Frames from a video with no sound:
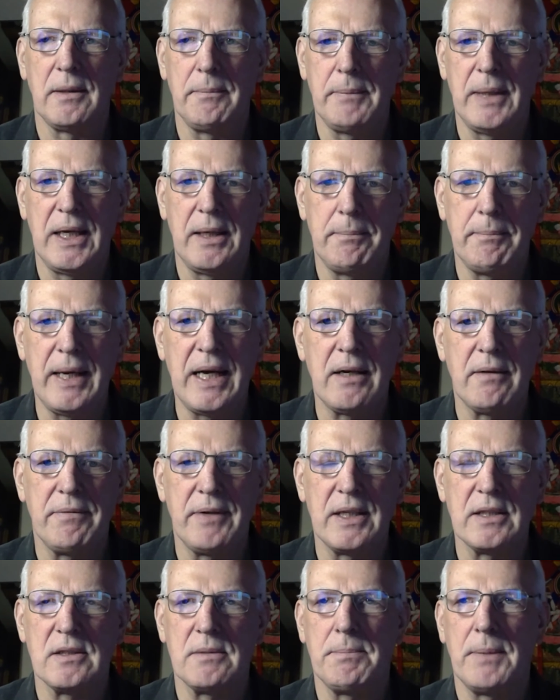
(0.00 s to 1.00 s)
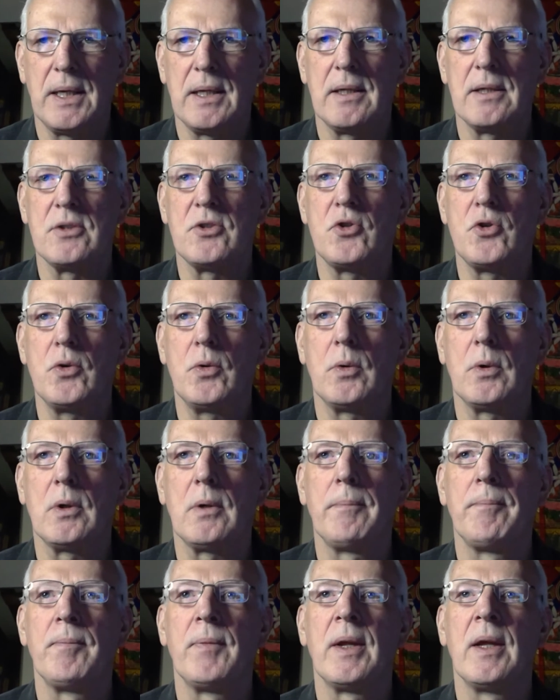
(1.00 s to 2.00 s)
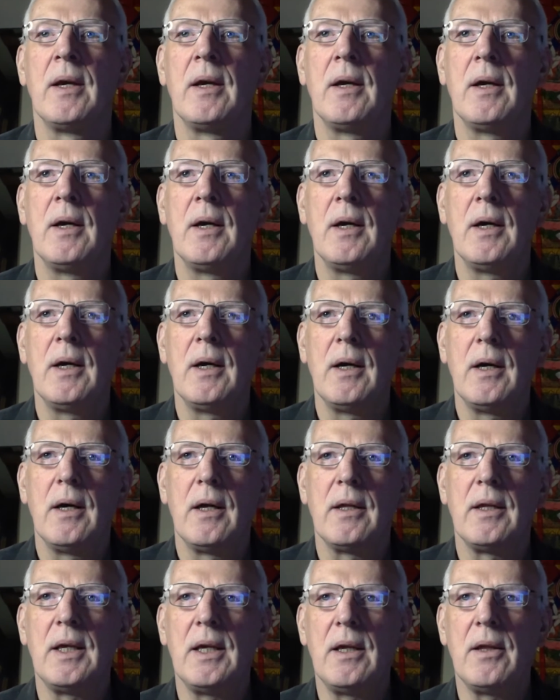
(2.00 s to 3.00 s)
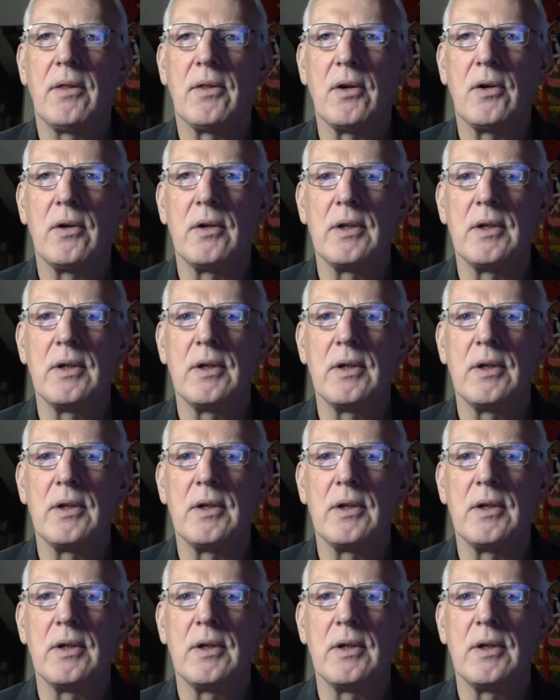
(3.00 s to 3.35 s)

made manifest by this jewel. The third